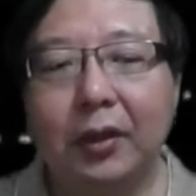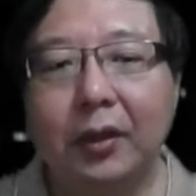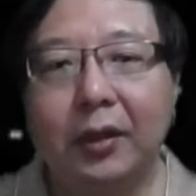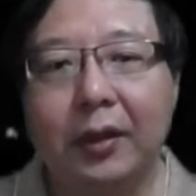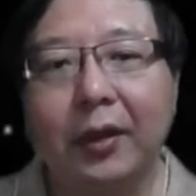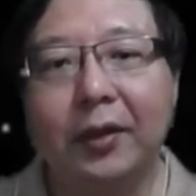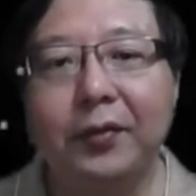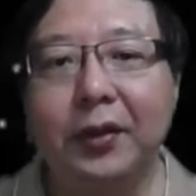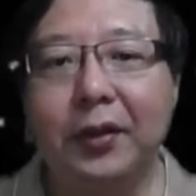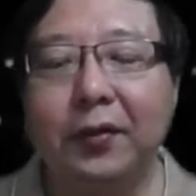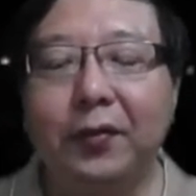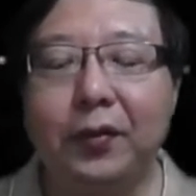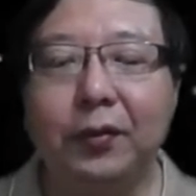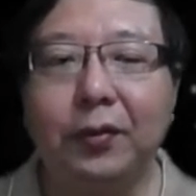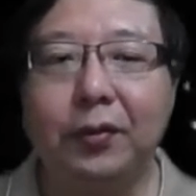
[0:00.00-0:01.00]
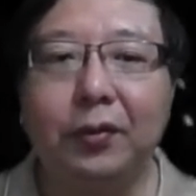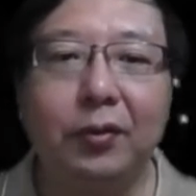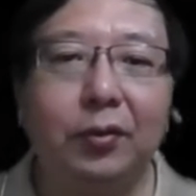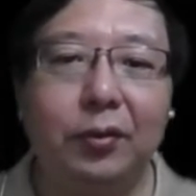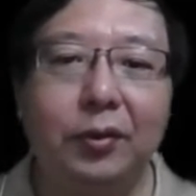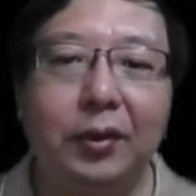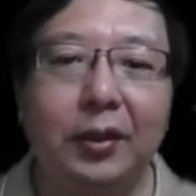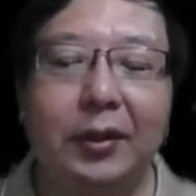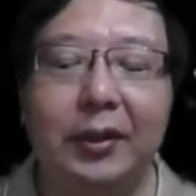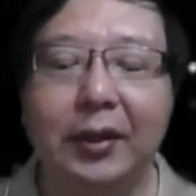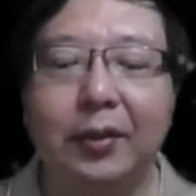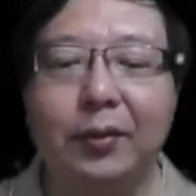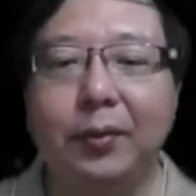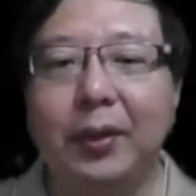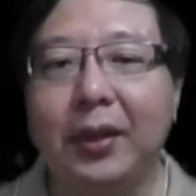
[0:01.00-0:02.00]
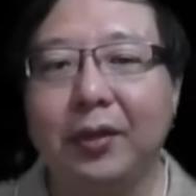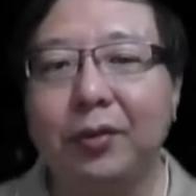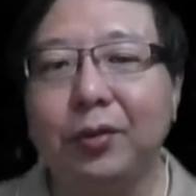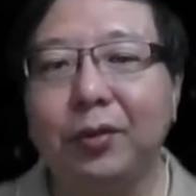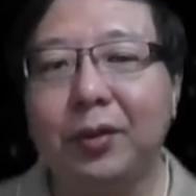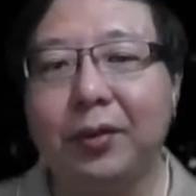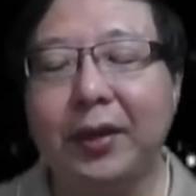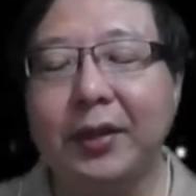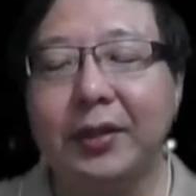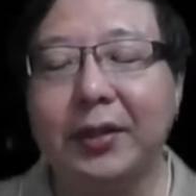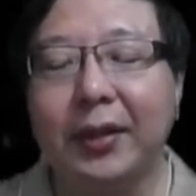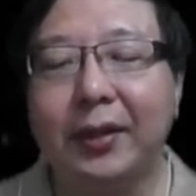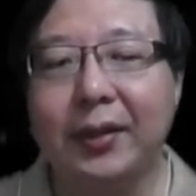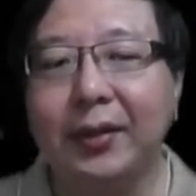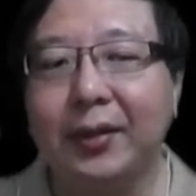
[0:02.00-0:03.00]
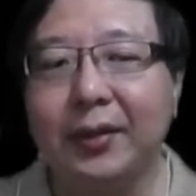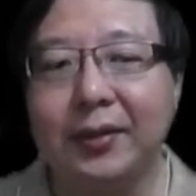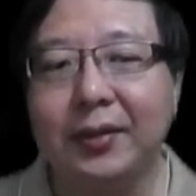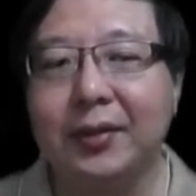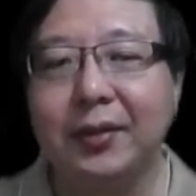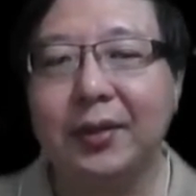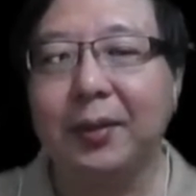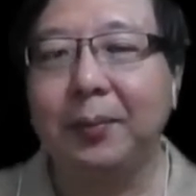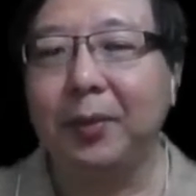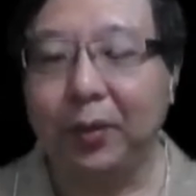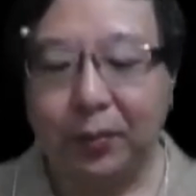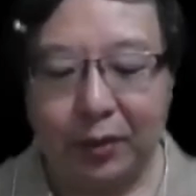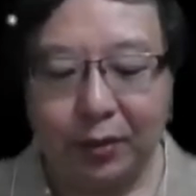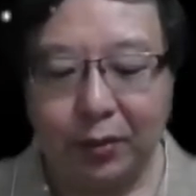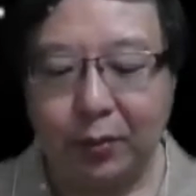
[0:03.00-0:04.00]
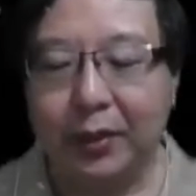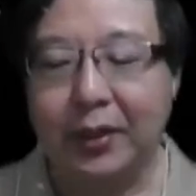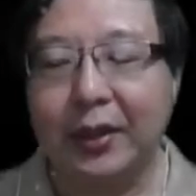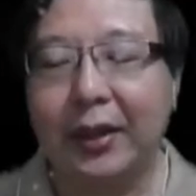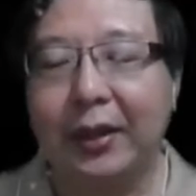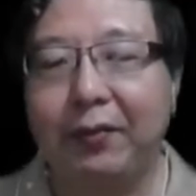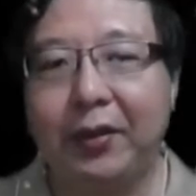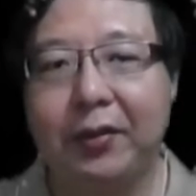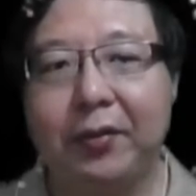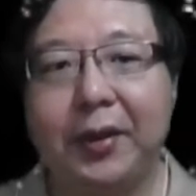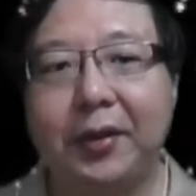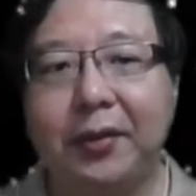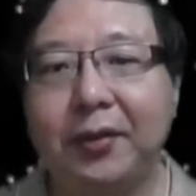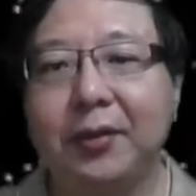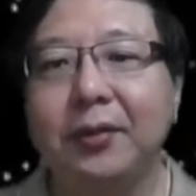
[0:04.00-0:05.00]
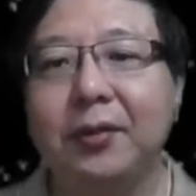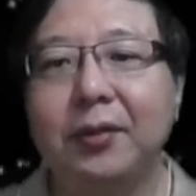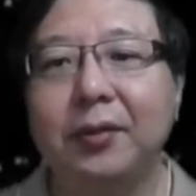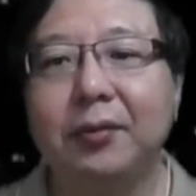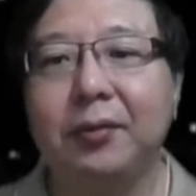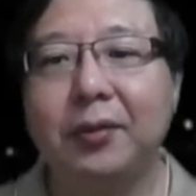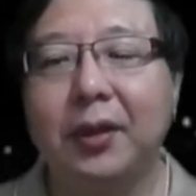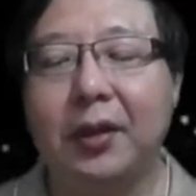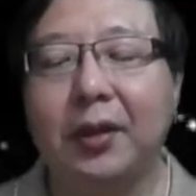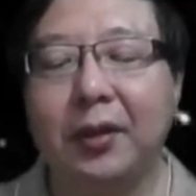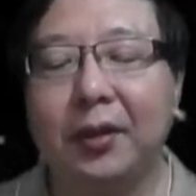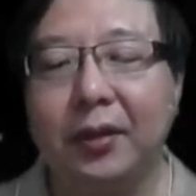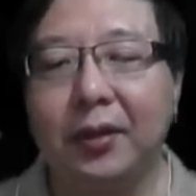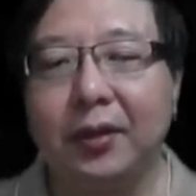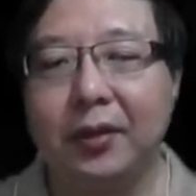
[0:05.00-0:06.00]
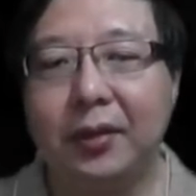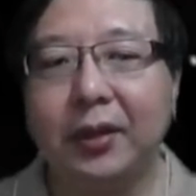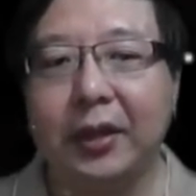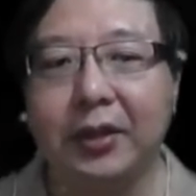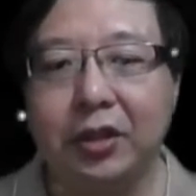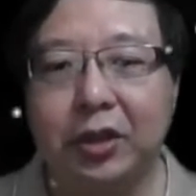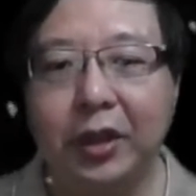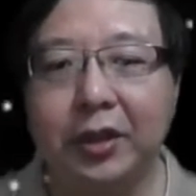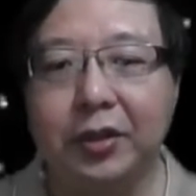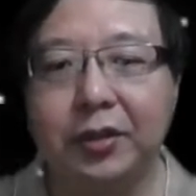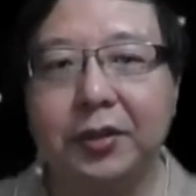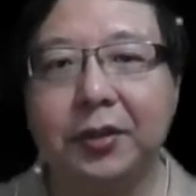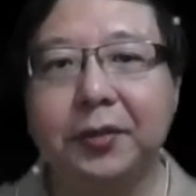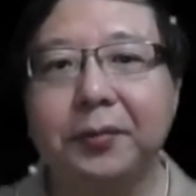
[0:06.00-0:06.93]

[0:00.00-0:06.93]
However, if you do it the other way and you do the right child, then it's just the same thing, just with the left and right exchanged.